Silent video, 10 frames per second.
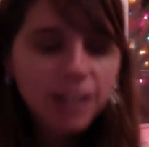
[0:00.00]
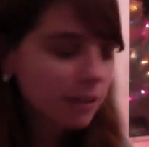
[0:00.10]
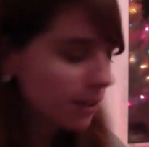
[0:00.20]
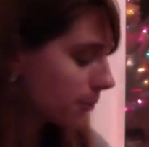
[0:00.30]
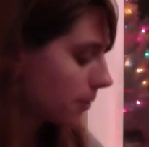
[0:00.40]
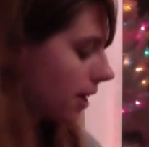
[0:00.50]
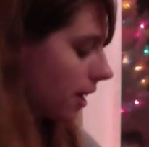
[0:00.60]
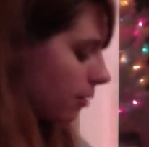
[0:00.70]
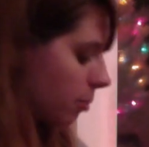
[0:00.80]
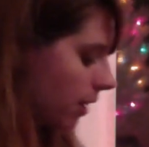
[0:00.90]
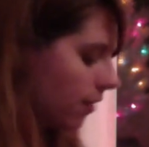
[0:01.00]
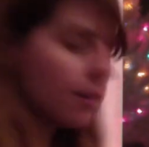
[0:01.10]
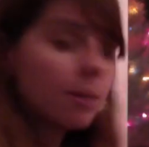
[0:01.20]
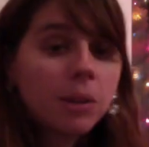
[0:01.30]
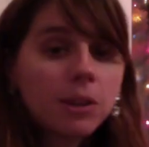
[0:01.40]
This was not half price, so I
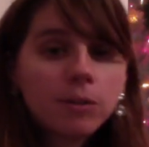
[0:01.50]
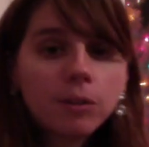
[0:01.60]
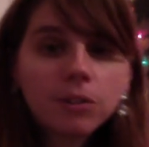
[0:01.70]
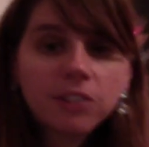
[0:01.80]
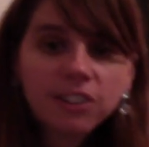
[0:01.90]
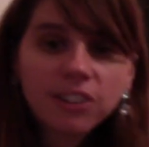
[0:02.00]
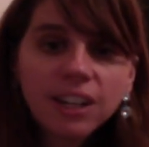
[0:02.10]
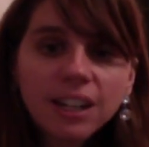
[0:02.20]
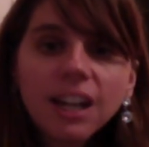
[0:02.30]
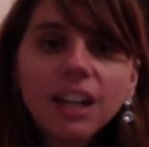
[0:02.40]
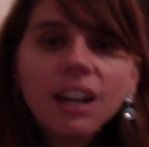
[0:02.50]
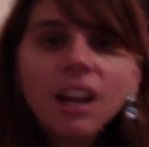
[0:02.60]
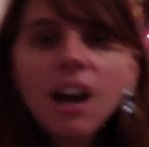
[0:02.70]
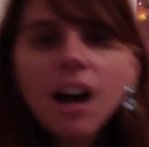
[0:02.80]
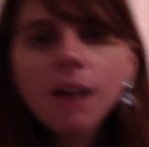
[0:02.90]
paid the full
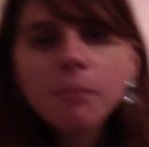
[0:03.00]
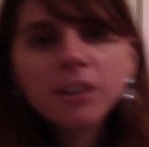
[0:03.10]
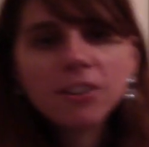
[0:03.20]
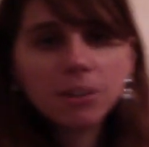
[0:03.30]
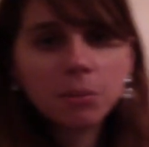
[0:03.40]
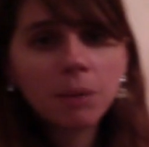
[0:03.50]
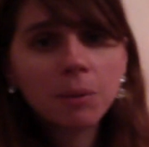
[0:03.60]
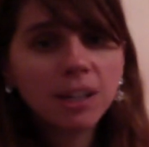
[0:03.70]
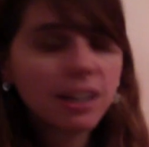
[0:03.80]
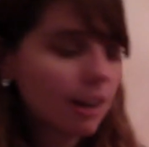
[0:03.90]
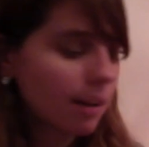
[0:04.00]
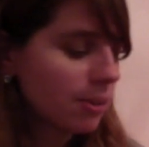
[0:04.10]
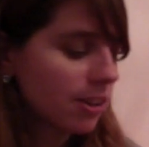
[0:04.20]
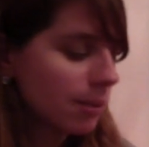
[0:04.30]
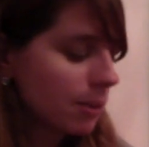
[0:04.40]
$6.99, but I'll still make money on
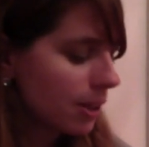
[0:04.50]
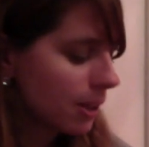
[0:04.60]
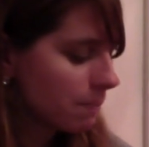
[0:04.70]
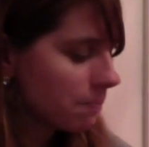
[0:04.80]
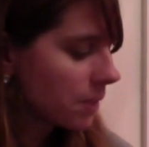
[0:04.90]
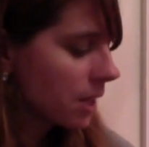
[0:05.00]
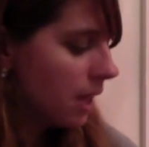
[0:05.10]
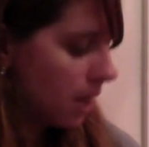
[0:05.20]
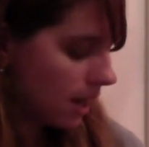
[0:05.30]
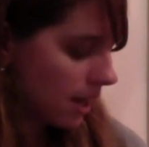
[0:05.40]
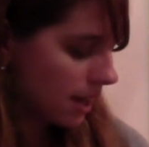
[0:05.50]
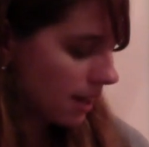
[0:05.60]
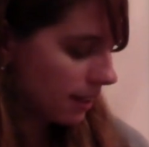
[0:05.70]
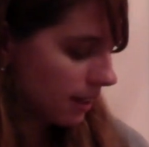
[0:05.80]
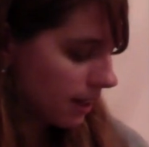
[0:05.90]
Amazon with it.
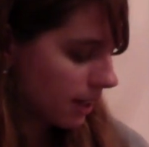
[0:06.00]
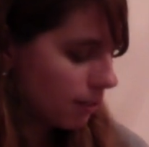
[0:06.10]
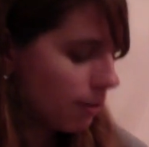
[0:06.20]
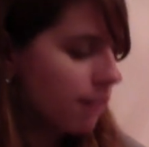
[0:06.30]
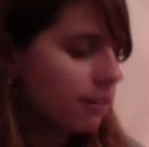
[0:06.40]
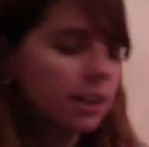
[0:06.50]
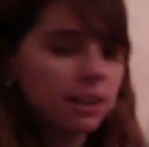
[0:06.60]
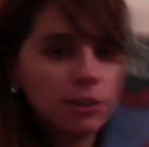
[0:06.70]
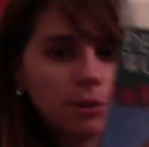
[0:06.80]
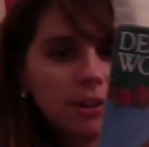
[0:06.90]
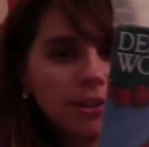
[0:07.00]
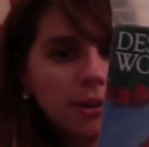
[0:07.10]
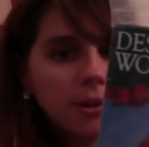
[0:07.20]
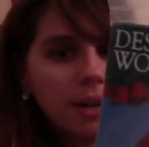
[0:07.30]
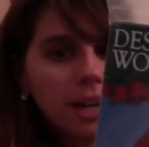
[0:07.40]
Got a craft kit to also
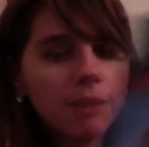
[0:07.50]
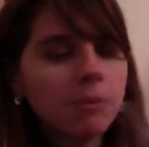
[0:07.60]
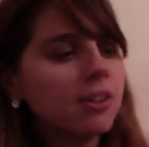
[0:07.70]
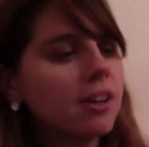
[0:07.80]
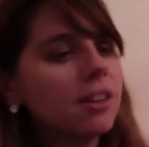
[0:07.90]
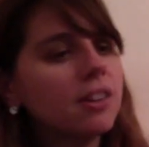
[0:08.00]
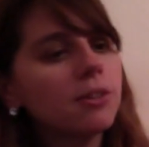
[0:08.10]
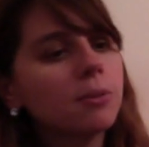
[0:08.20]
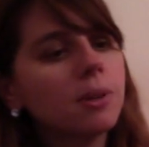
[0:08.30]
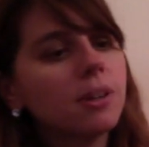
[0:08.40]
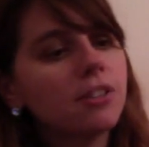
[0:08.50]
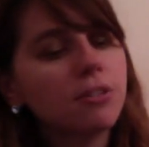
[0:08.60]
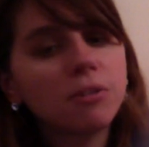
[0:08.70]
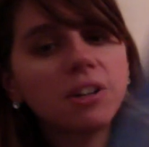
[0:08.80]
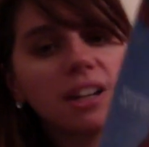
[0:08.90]
go on Amazon. This was
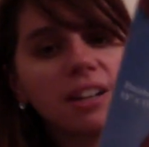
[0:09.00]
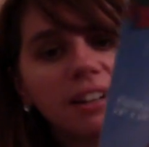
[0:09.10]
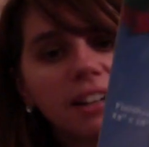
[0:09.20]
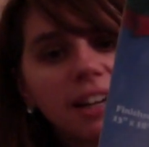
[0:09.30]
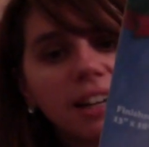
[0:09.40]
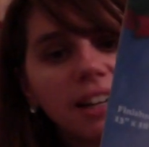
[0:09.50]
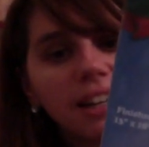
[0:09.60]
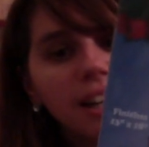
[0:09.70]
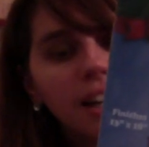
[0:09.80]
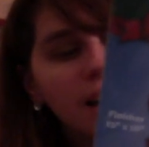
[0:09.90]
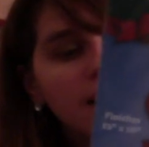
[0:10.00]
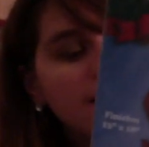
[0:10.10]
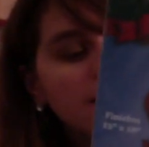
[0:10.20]
$3.99. I'm